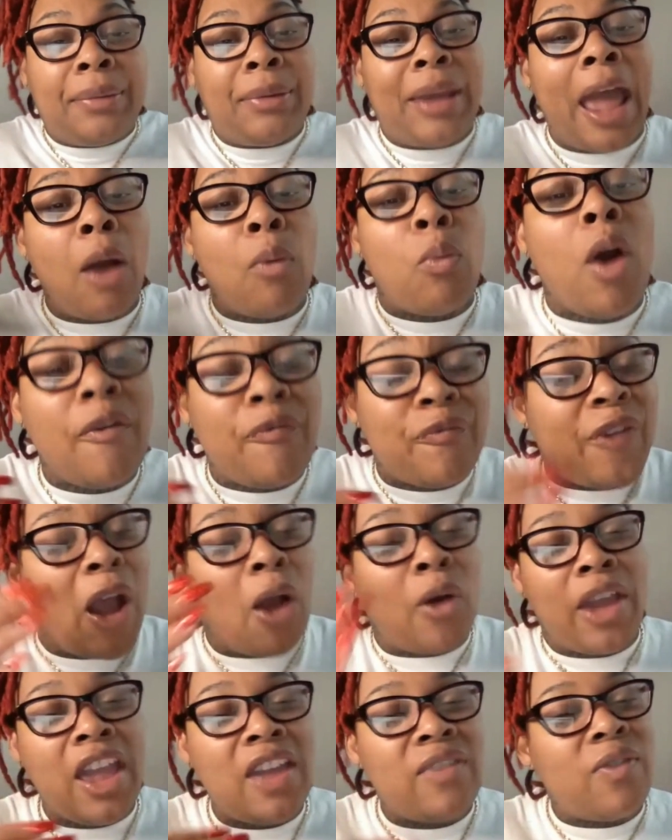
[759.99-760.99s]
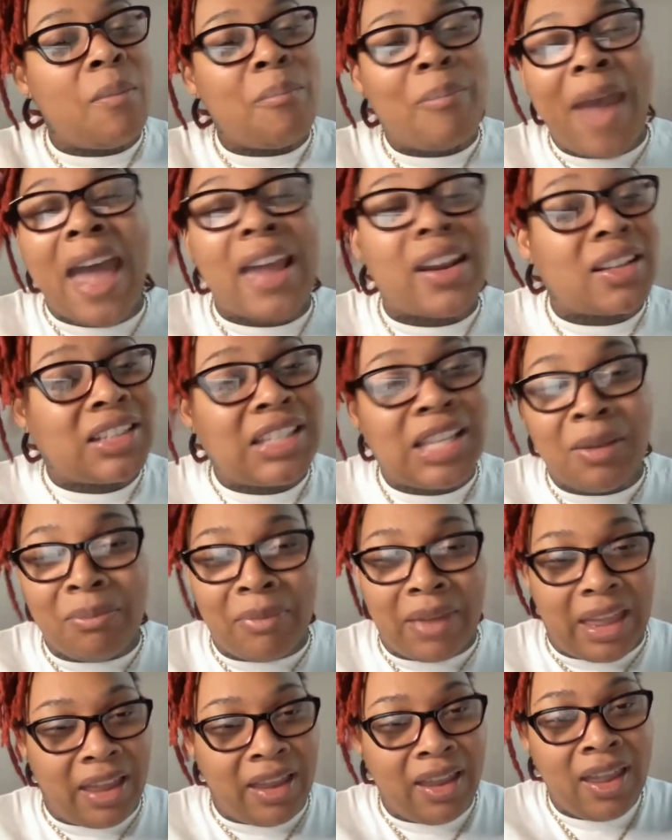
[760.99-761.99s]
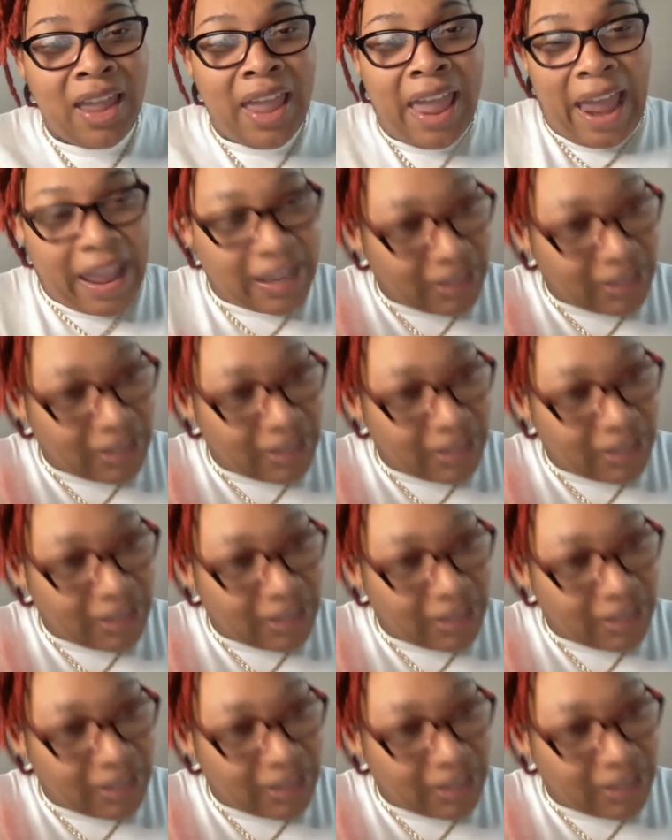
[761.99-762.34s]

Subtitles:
Now what felt even better to me,